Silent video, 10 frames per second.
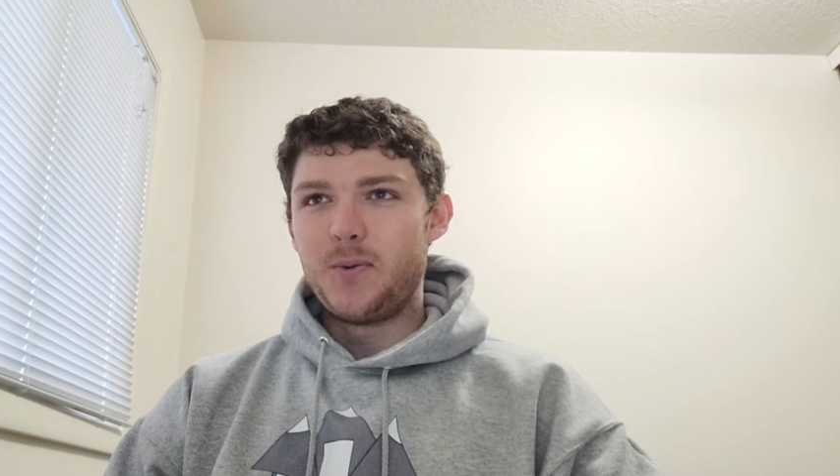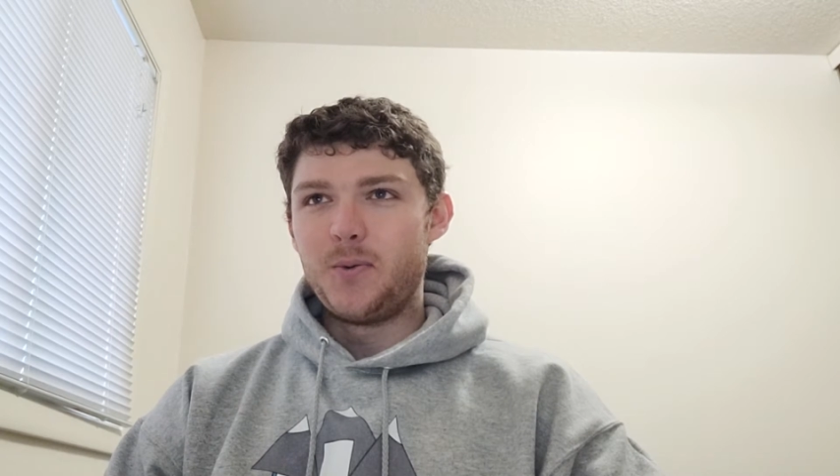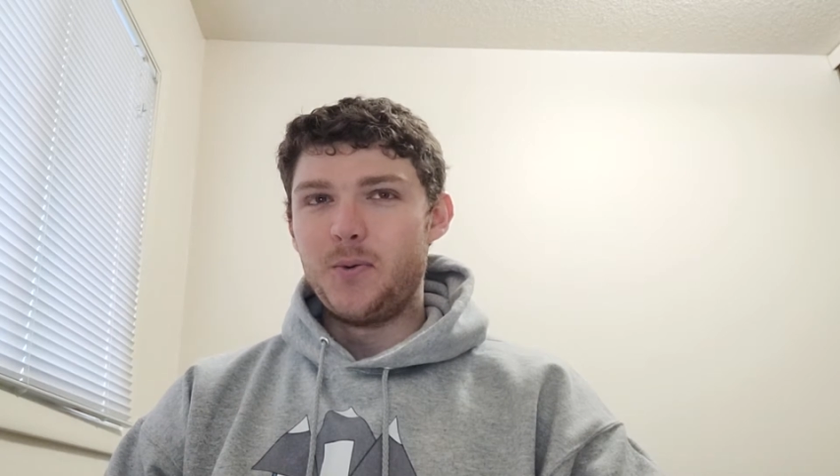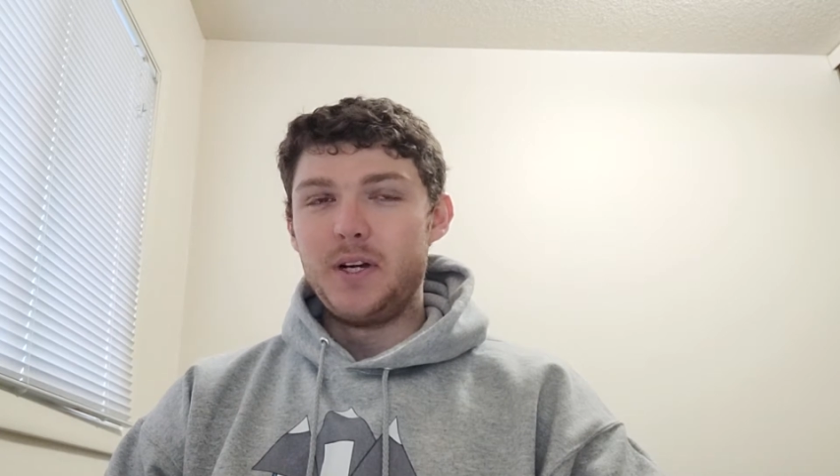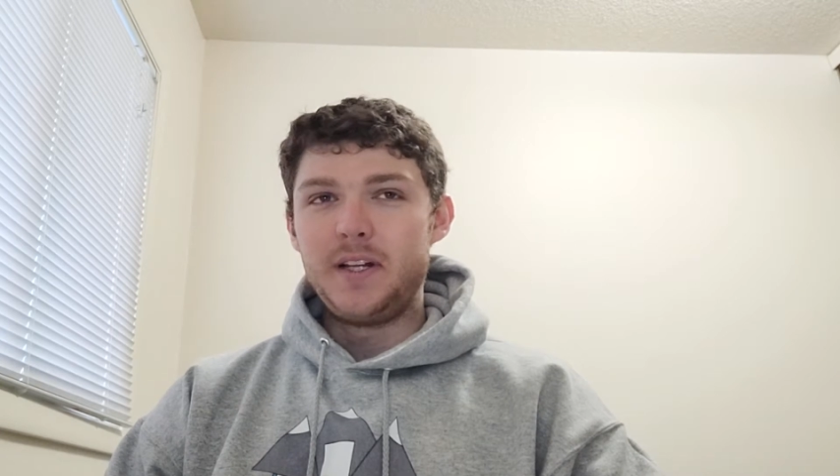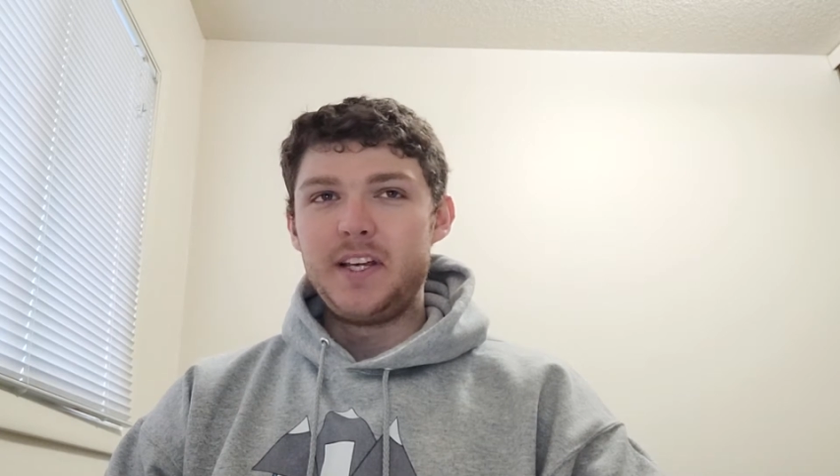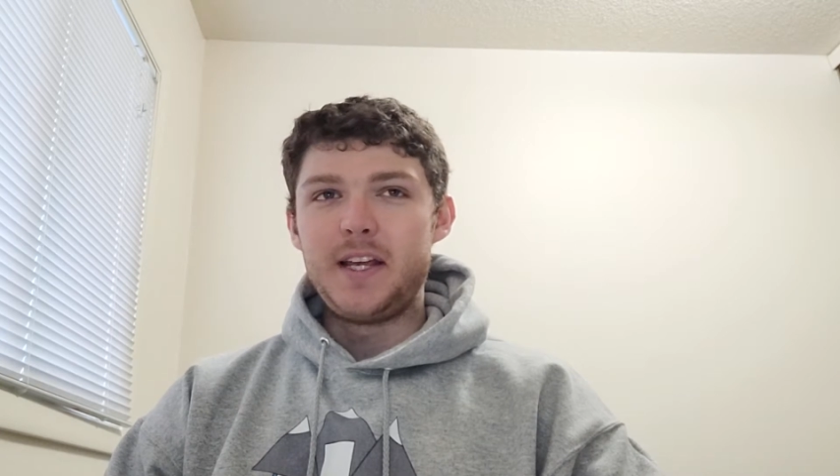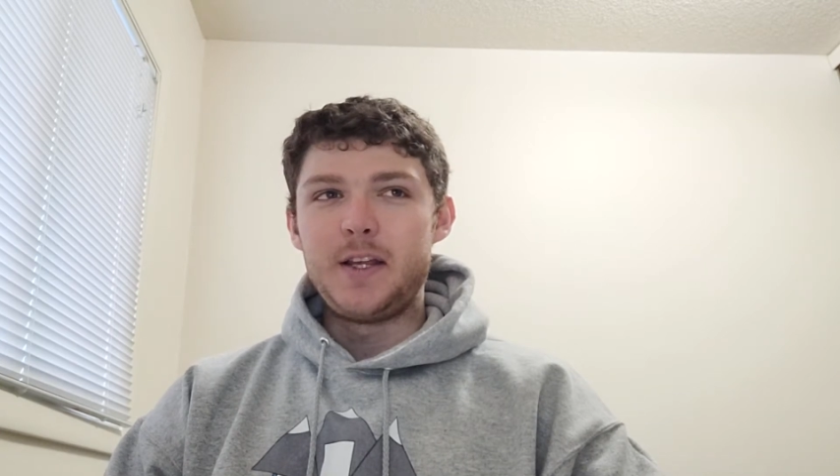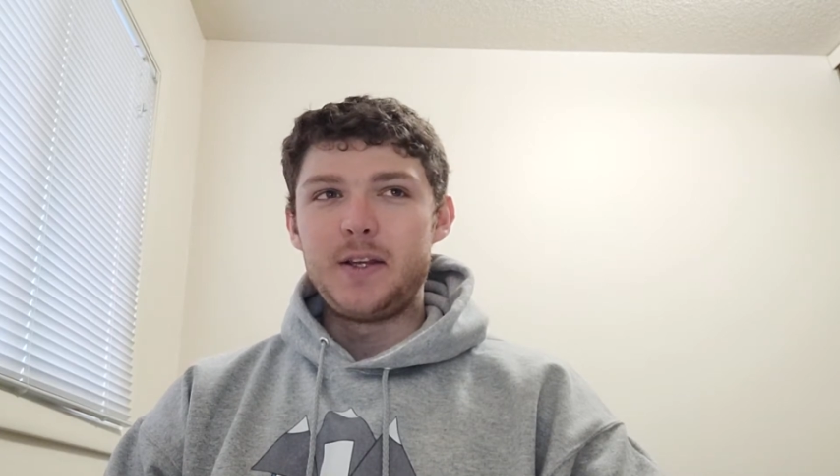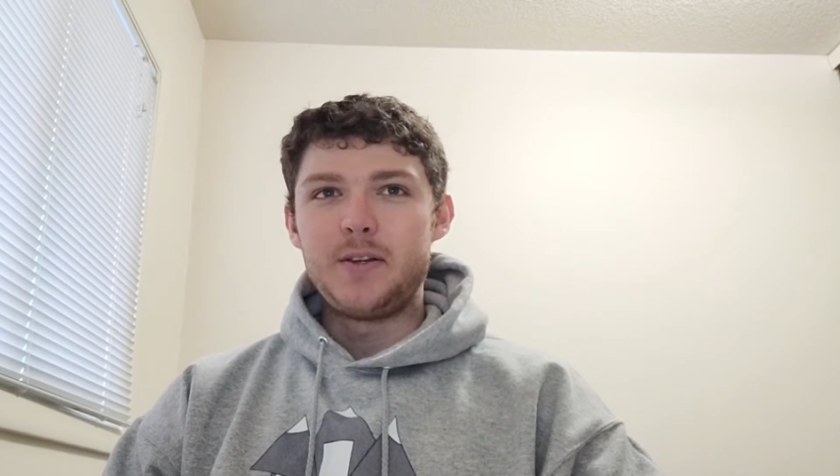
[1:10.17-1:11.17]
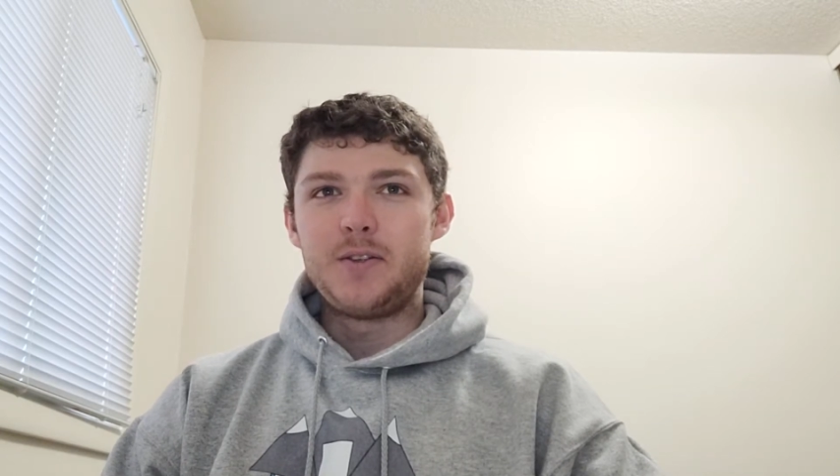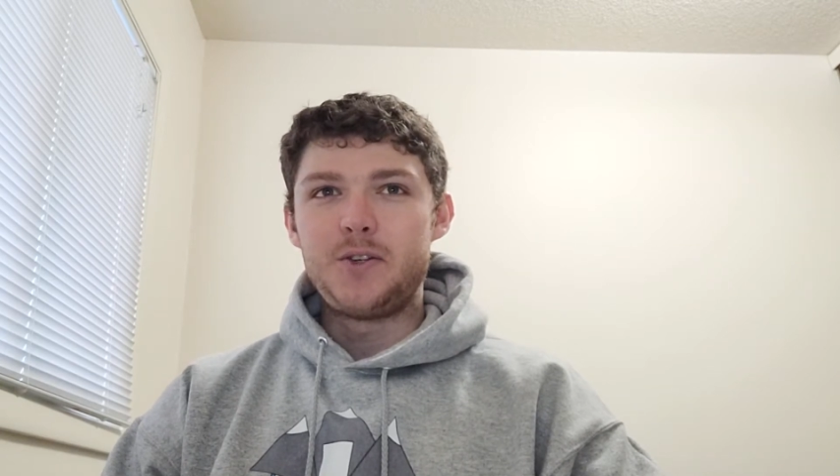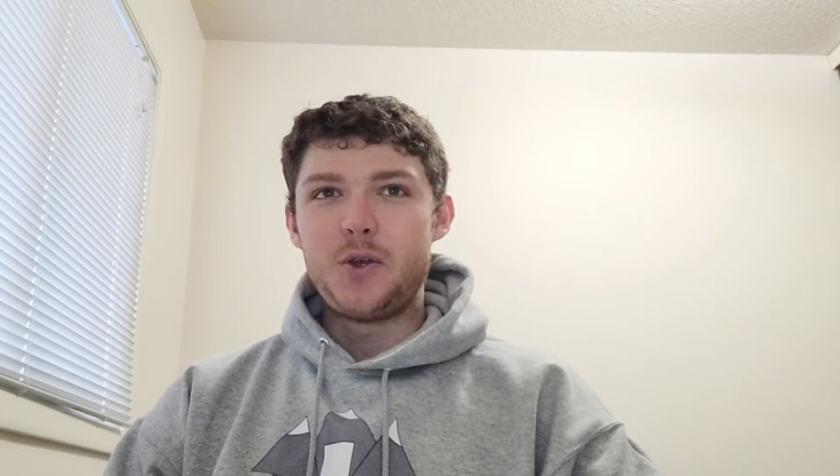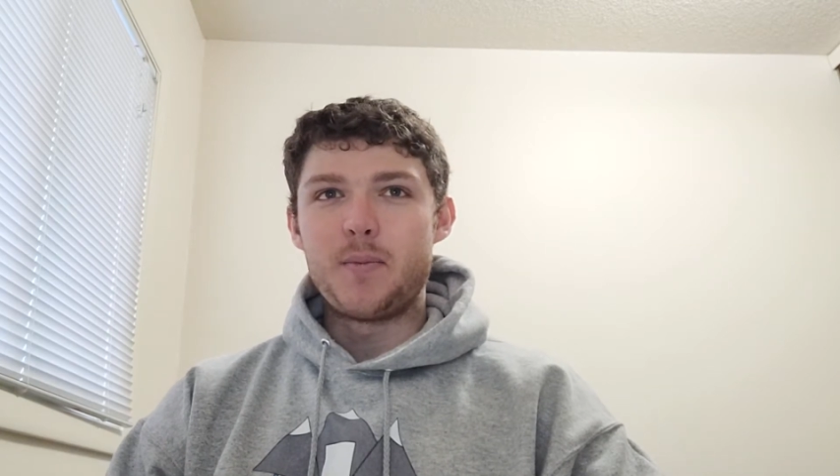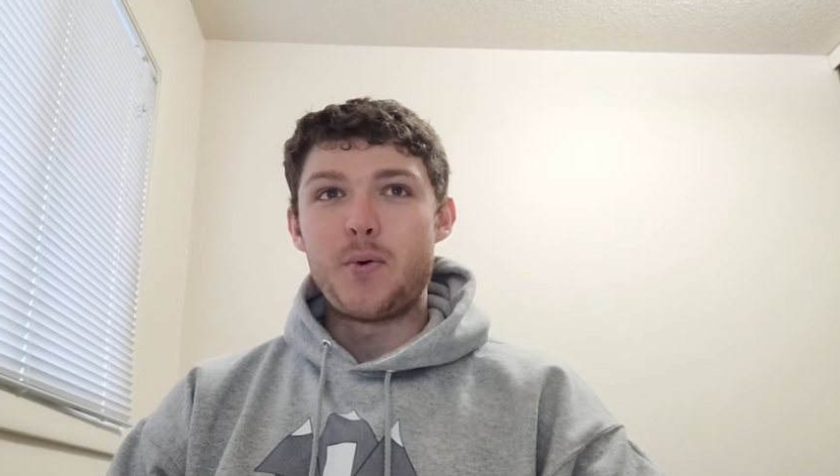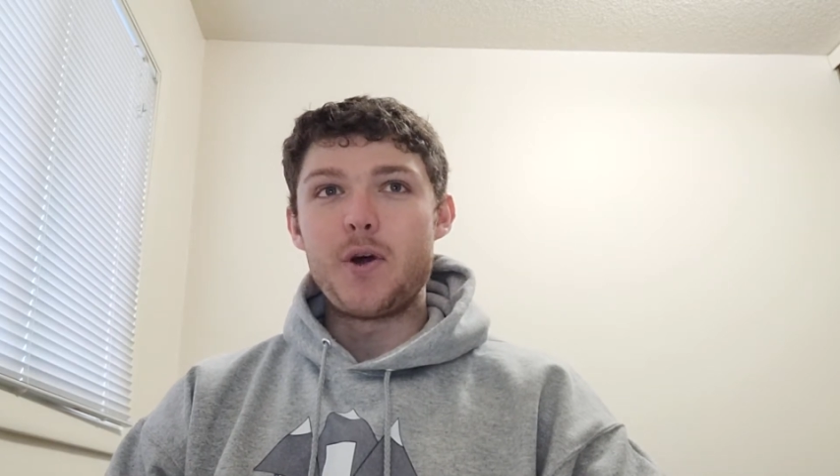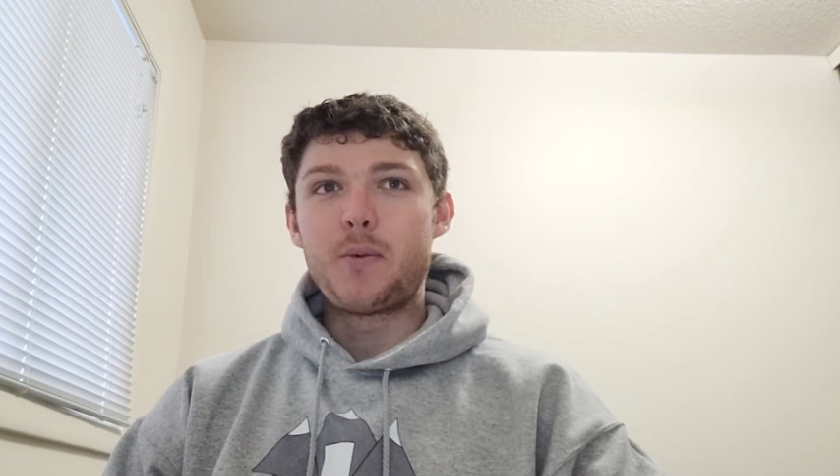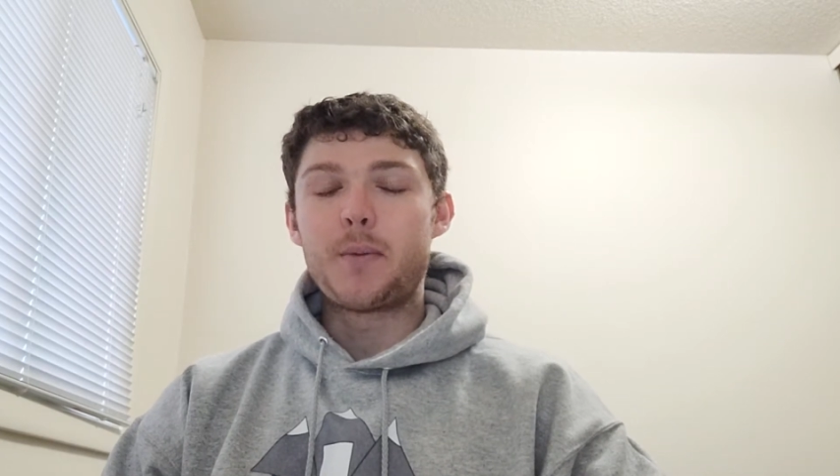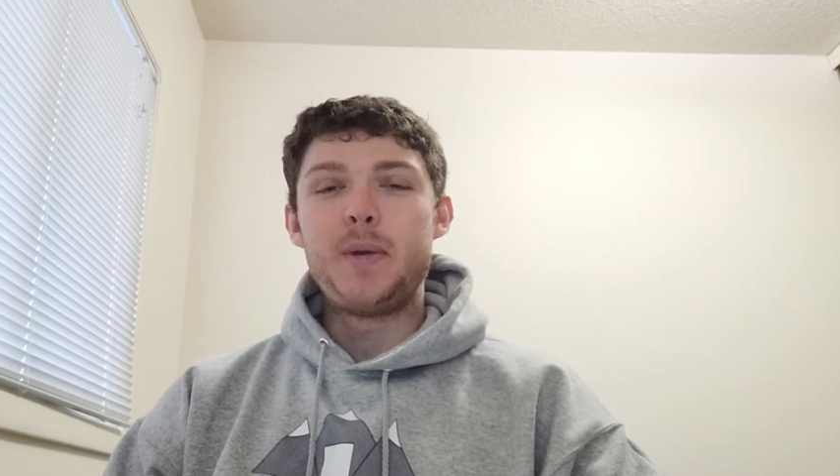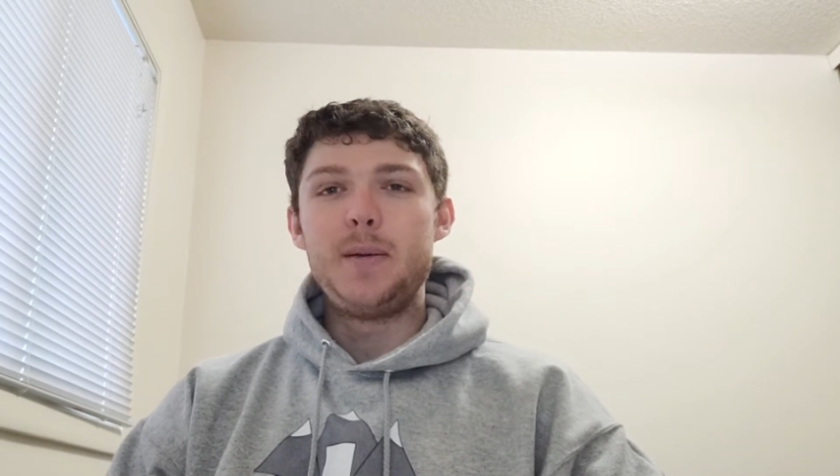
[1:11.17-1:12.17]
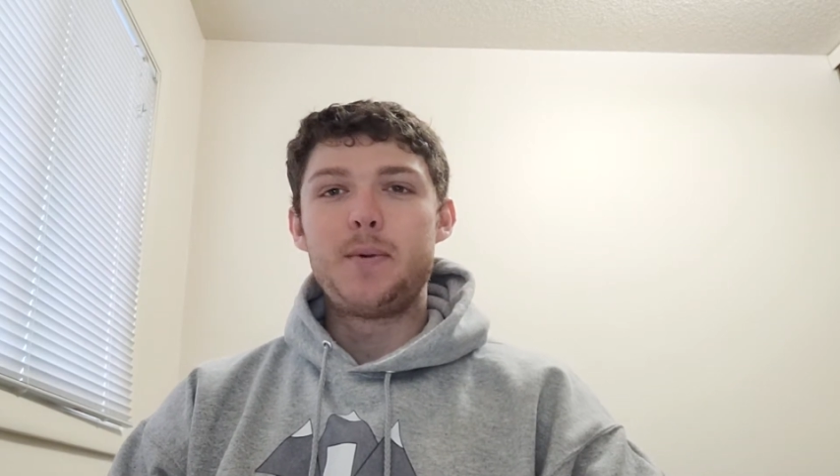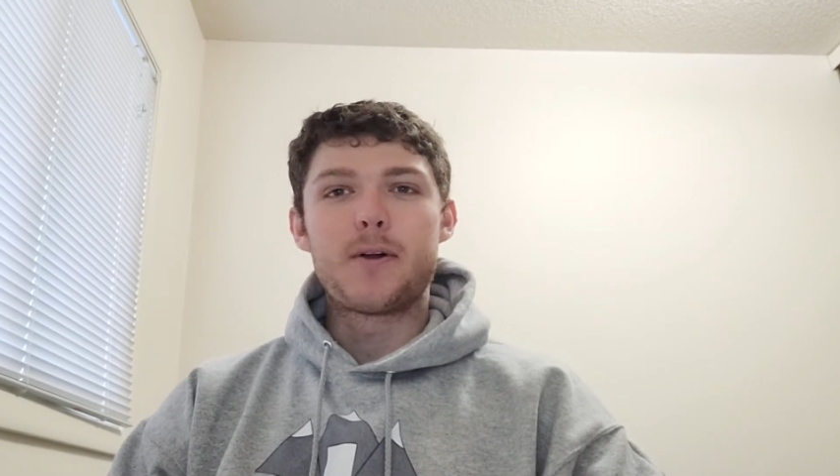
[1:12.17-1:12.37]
really to the point where people